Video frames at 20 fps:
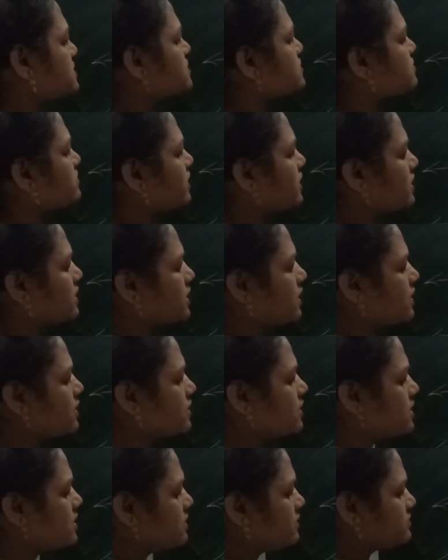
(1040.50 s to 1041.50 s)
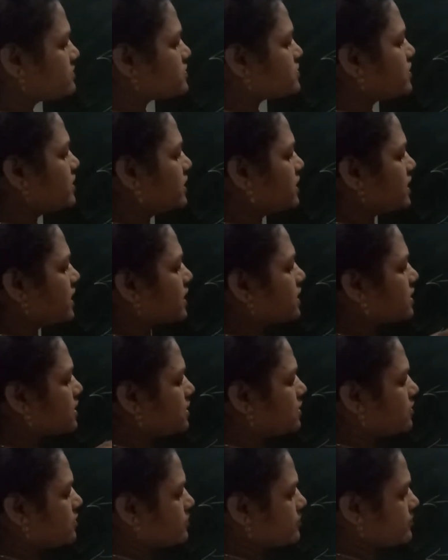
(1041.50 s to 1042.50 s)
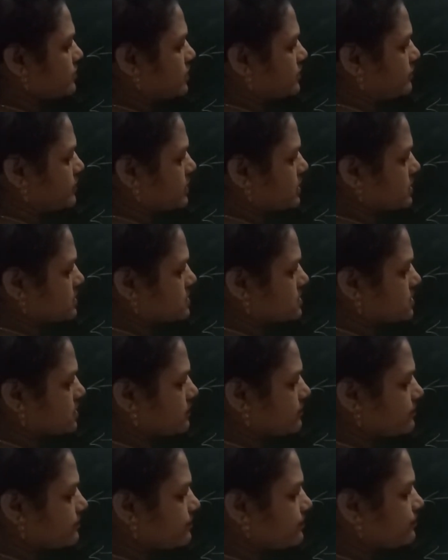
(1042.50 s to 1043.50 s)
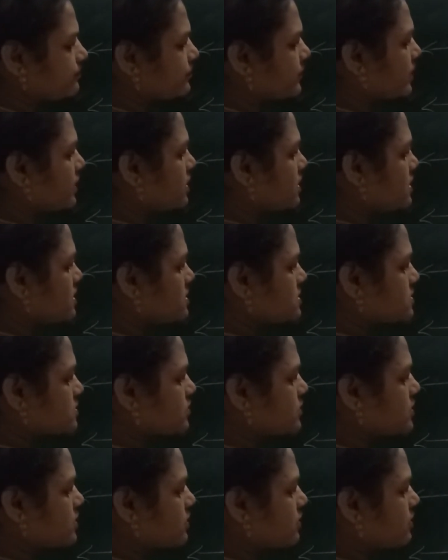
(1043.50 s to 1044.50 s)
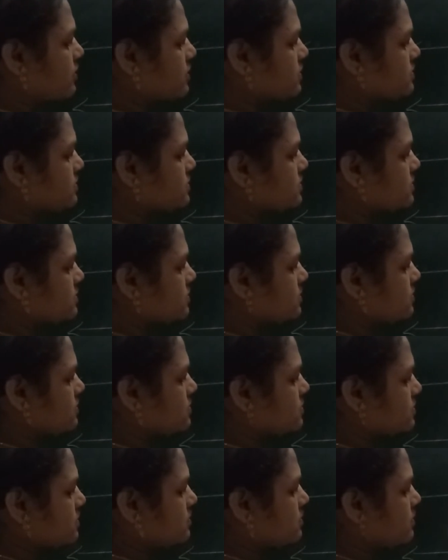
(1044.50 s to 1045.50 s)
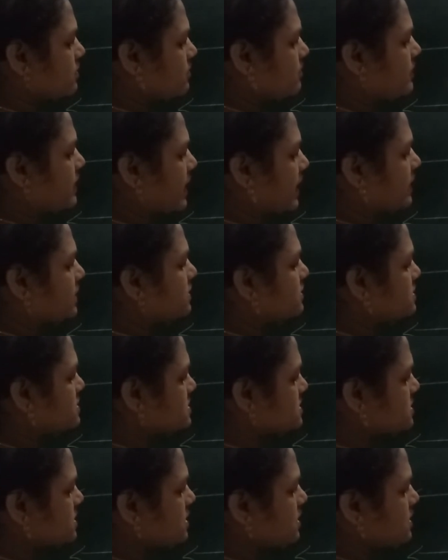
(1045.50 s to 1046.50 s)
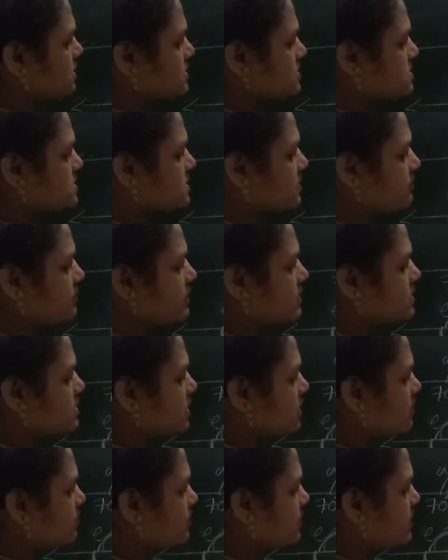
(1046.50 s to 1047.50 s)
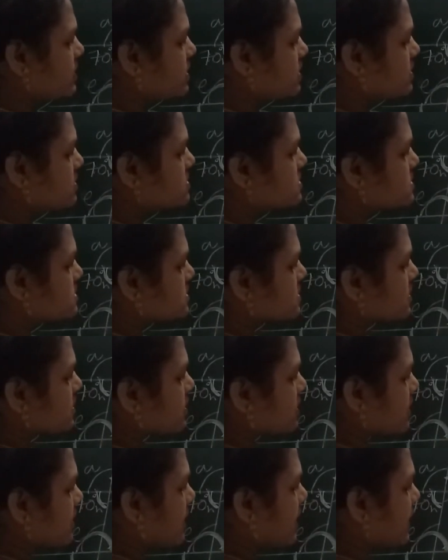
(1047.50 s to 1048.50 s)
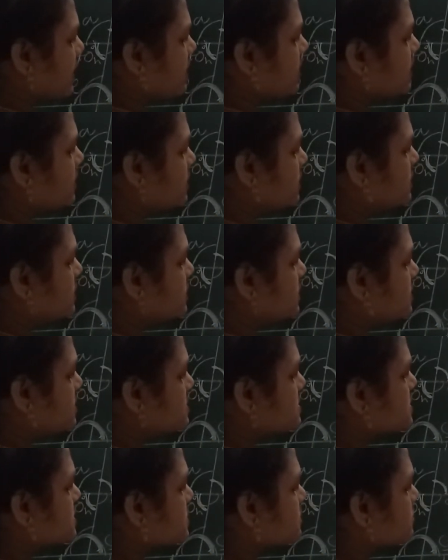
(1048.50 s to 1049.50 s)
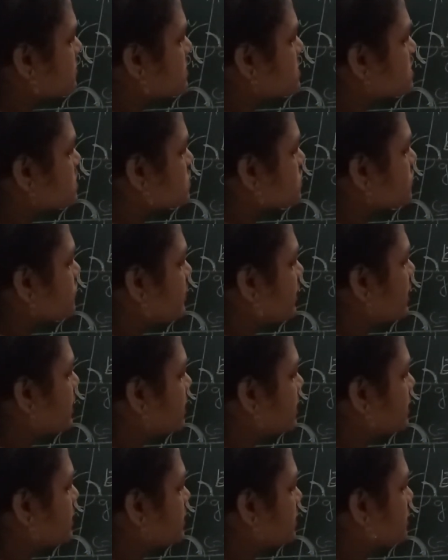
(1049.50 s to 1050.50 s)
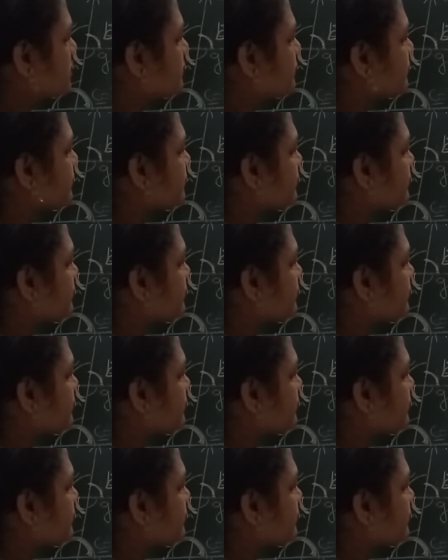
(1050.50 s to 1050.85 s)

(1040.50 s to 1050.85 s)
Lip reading: is straight line, straight angle, or we can say. So your angle C is 70 plus angle E is equals to 180.